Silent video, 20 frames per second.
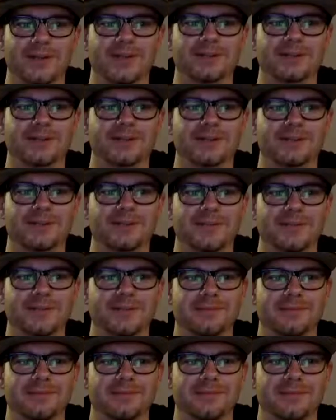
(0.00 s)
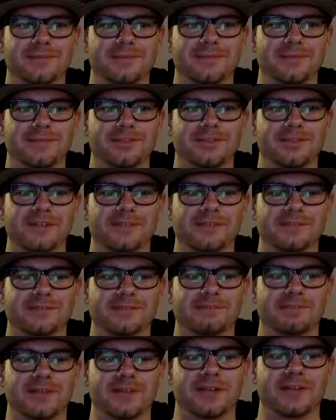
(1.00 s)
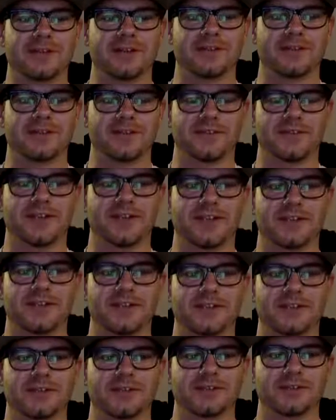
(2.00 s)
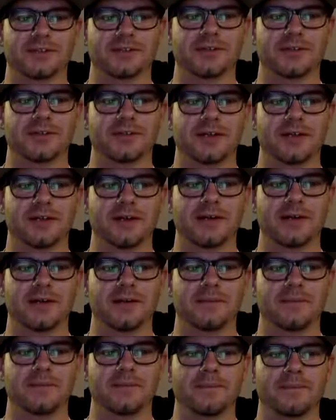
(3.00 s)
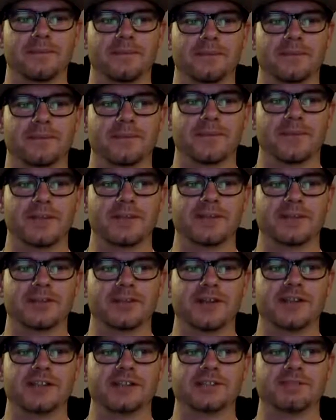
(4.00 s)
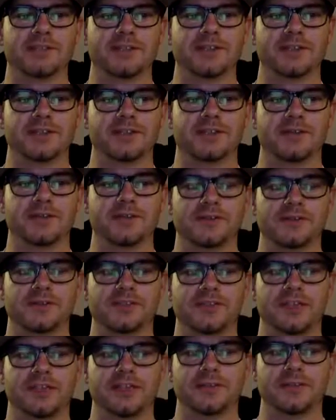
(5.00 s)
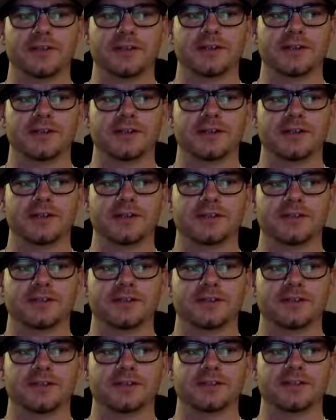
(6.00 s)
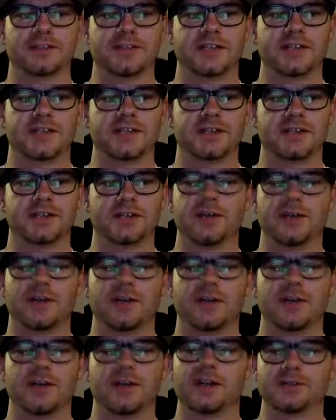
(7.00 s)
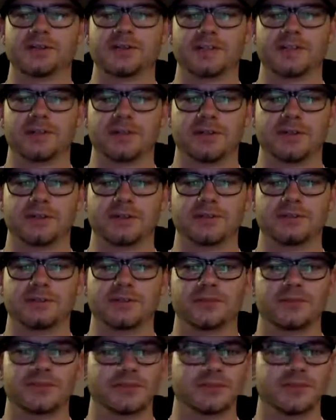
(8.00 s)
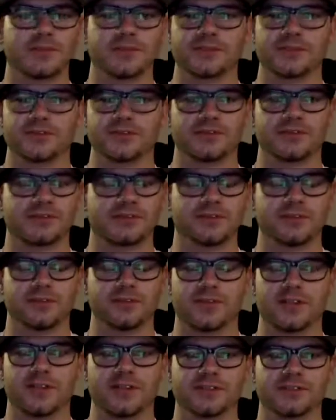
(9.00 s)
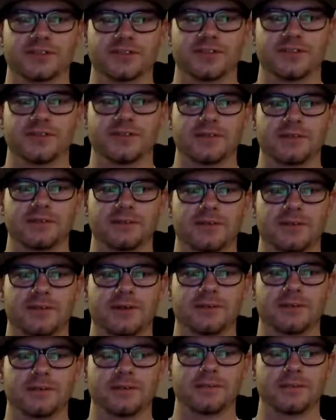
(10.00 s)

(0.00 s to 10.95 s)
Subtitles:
know you have some background with Nike too. I spent a year with J America designing Ohio State apparel, doing research on Ohio State football